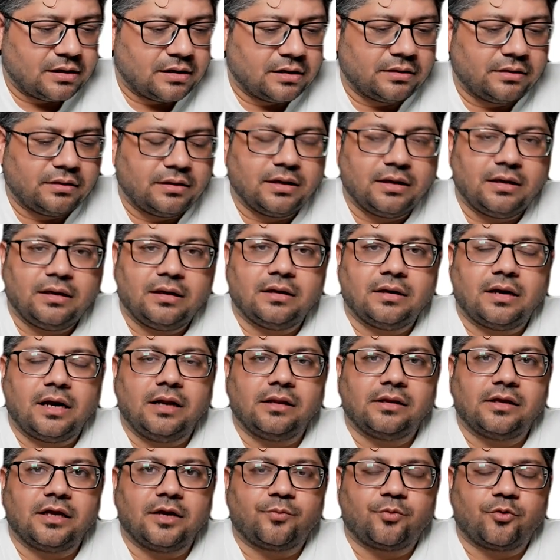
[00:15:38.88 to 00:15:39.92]
the
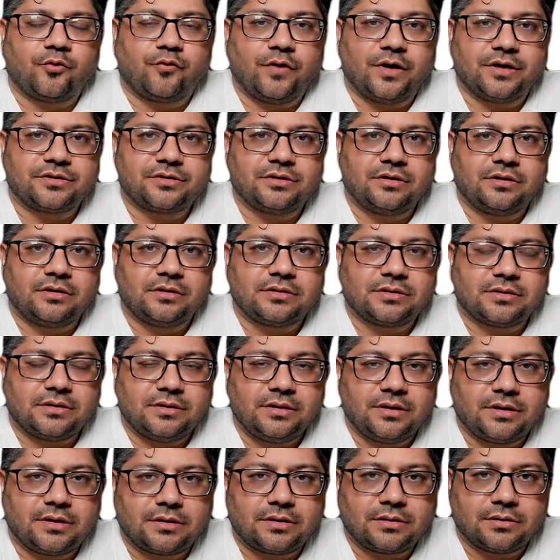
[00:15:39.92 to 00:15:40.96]
healthcare professionals
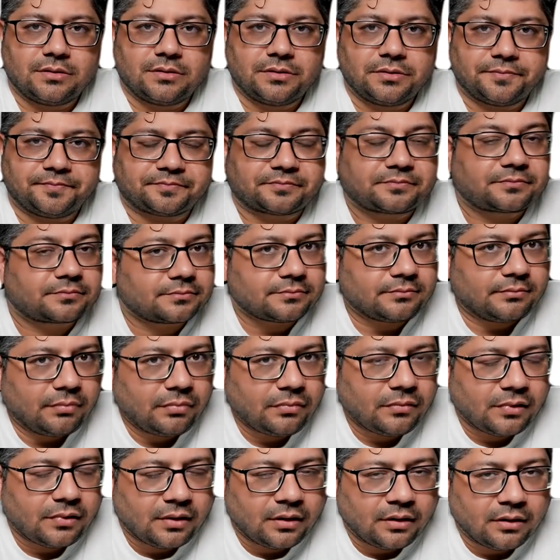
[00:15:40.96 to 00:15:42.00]
need to
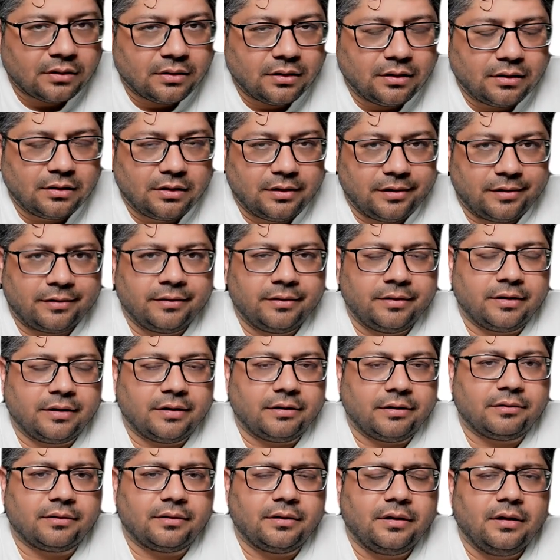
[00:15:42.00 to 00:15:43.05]
learn
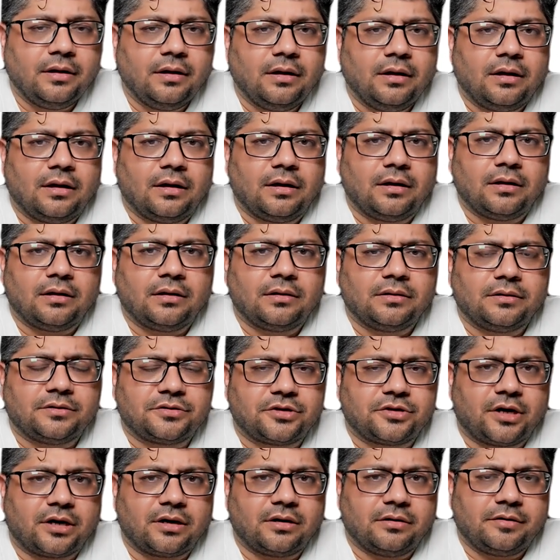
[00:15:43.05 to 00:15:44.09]

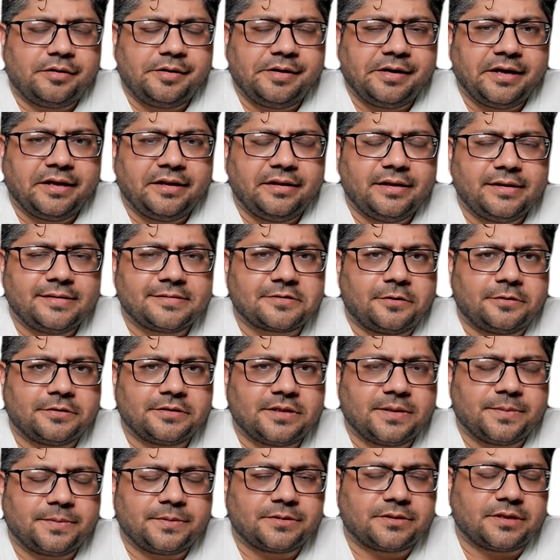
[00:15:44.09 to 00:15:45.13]
start learning these
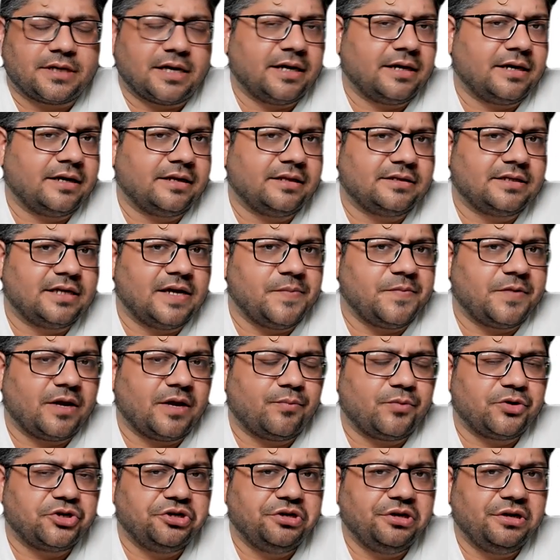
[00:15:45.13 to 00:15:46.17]
concepts, and at the same time
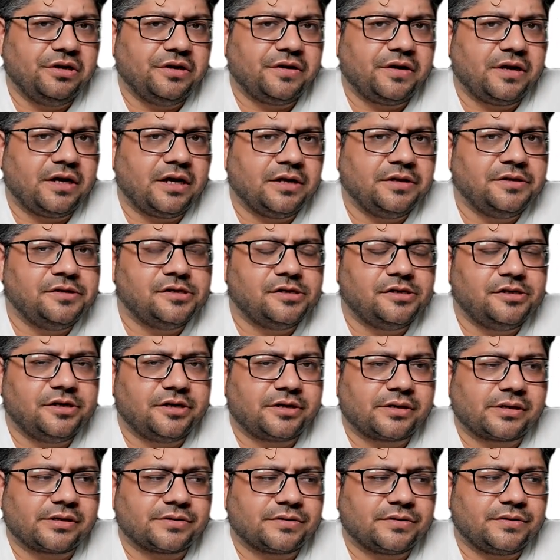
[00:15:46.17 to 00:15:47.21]
machine learning
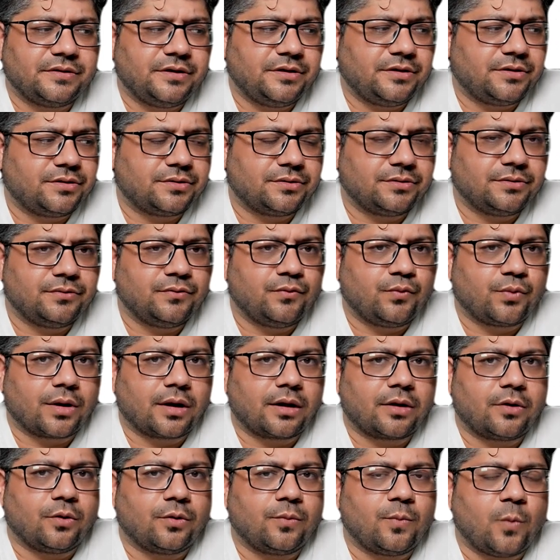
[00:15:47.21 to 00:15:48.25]
engineers need to
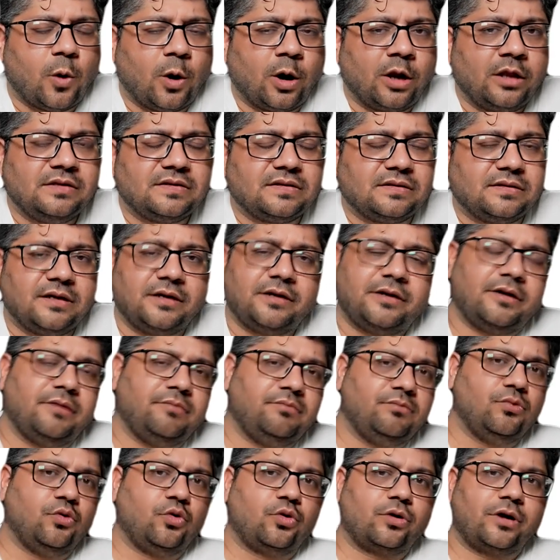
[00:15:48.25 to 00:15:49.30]
work on models that are
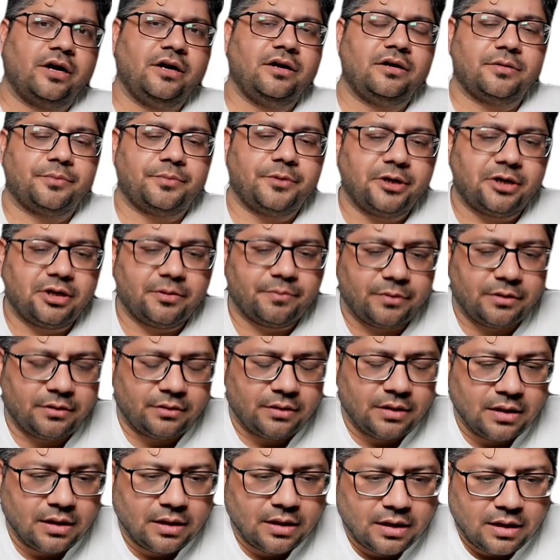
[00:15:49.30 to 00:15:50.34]
more interpretable
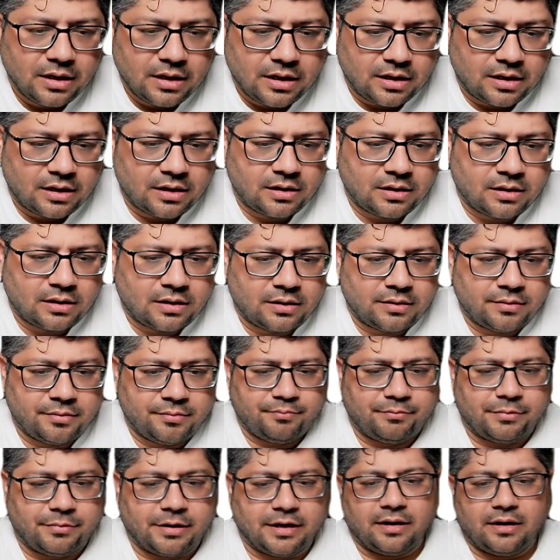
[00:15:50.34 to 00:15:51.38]

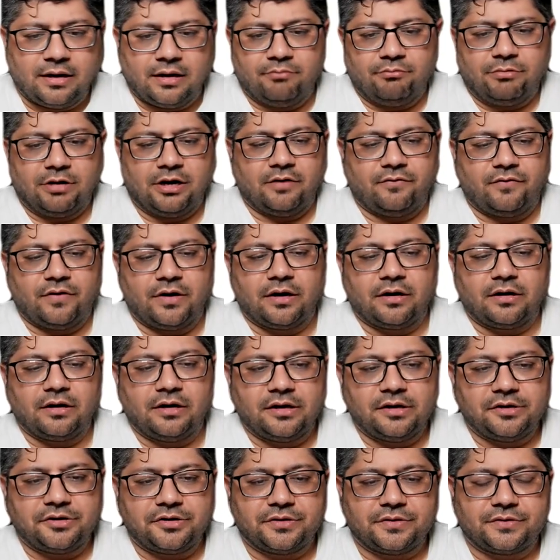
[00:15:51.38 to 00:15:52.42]
by different
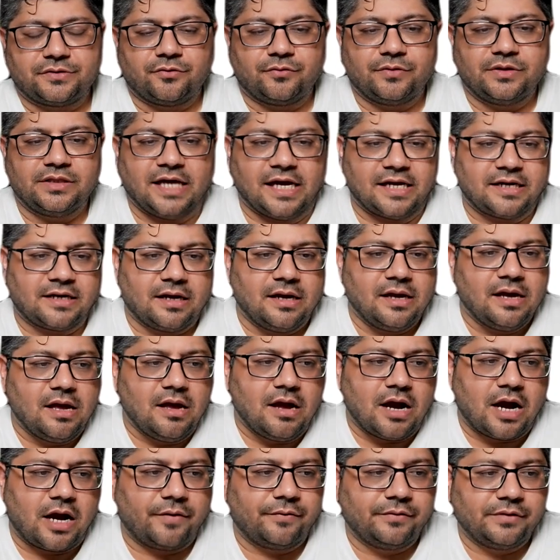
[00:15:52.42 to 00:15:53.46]
clinicians. So with that,
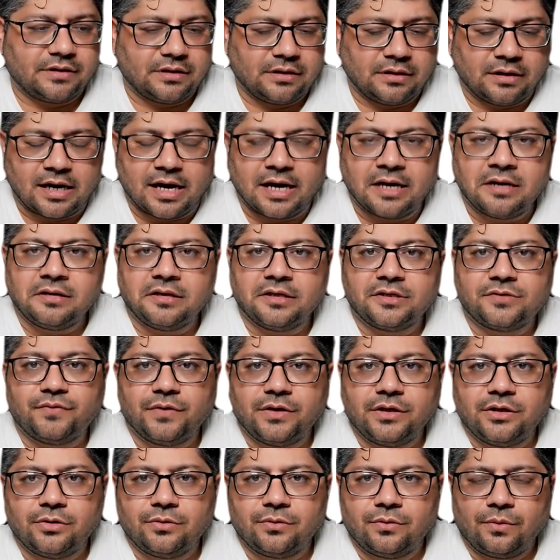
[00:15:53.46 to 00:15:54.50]
I would end this
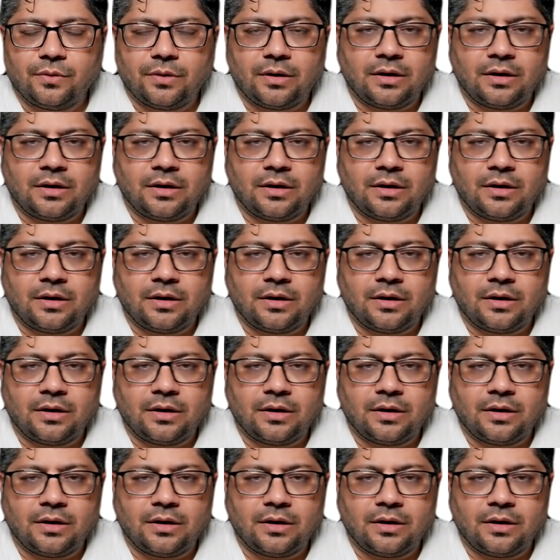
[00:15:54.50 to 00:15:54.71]
video.